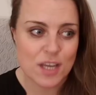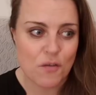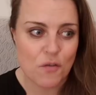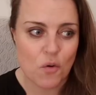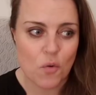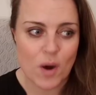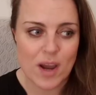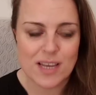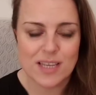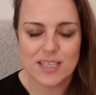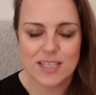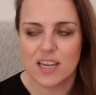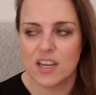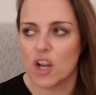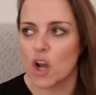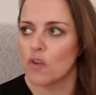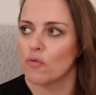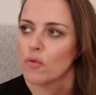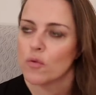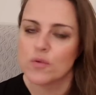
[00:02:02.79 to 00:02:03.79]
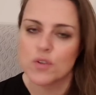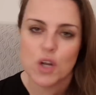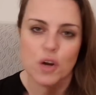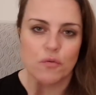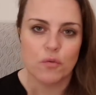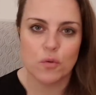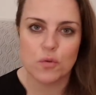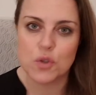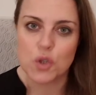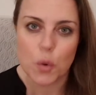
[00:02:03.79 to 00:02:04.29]
I've always said no rules,
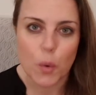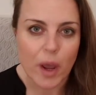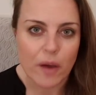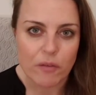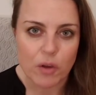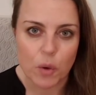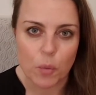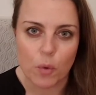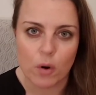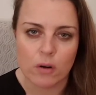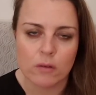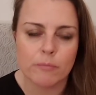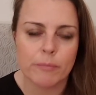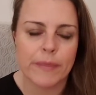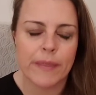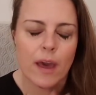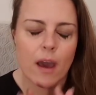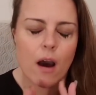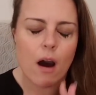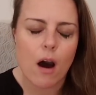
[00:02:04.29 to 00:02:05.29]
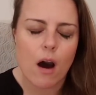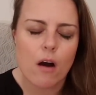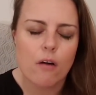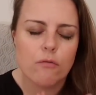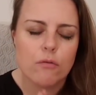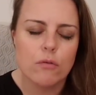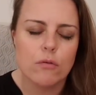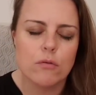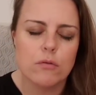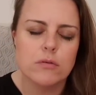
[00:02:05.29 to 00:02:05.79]
do whatever you want. But there are
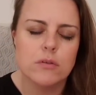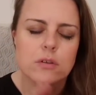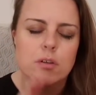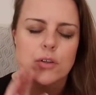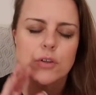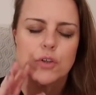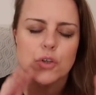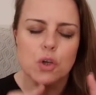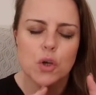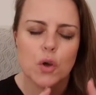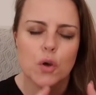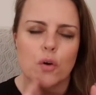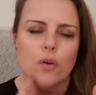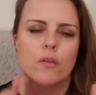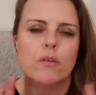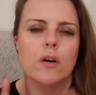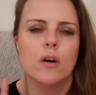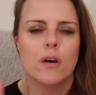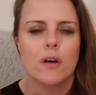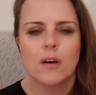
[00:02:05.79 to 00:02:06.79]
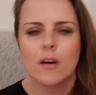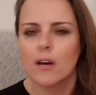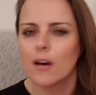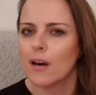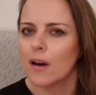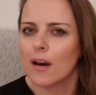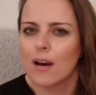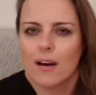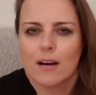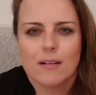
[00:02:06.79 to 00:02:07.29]
rules to
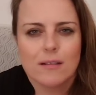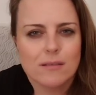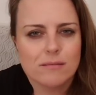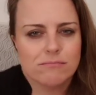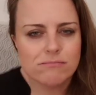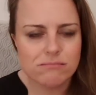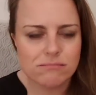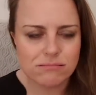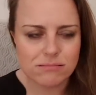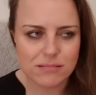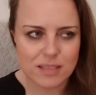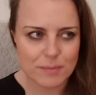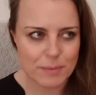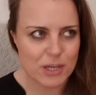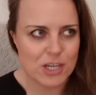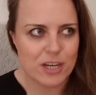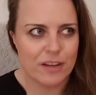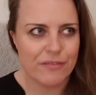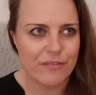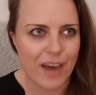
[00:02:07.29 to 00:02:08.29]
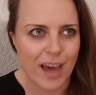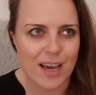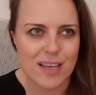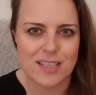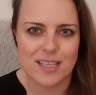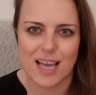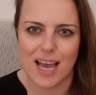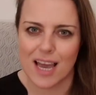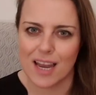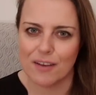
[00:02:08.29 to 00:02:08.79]
special
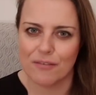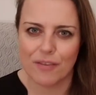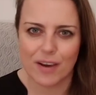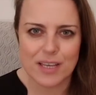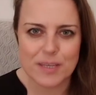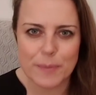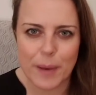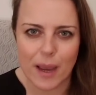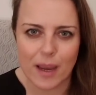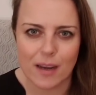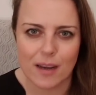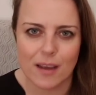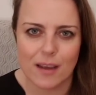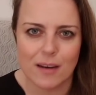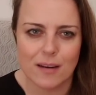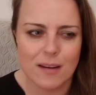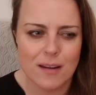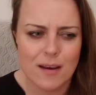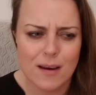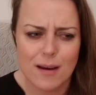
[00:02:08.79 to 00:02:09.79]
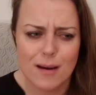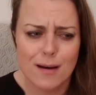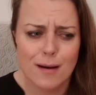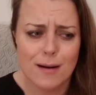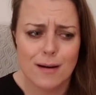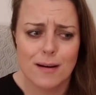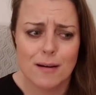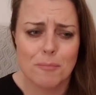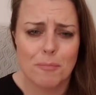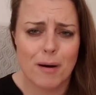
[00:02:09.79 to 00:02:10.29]
effects and face painting,
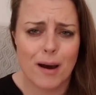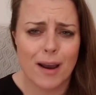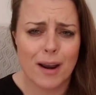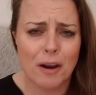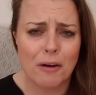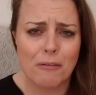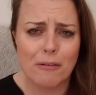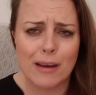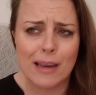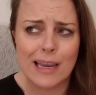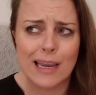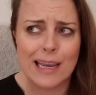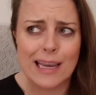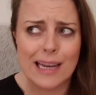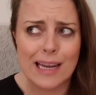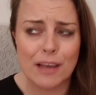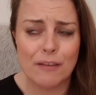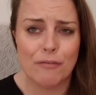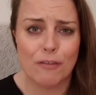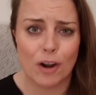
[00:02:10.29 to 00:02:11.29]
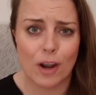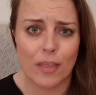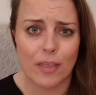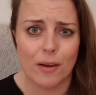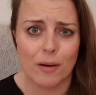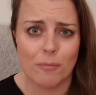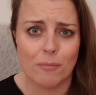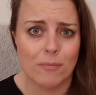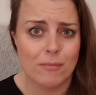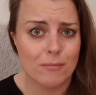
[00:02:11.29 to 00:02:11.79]
but I don't really follow
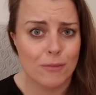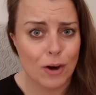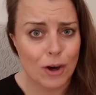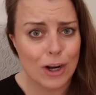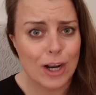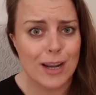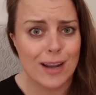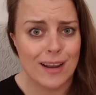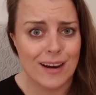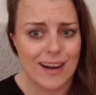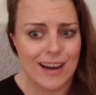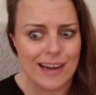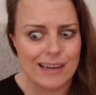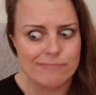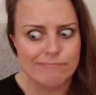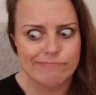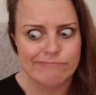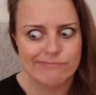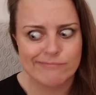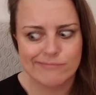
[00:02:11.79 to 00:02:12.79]
them. I'm not going to lie,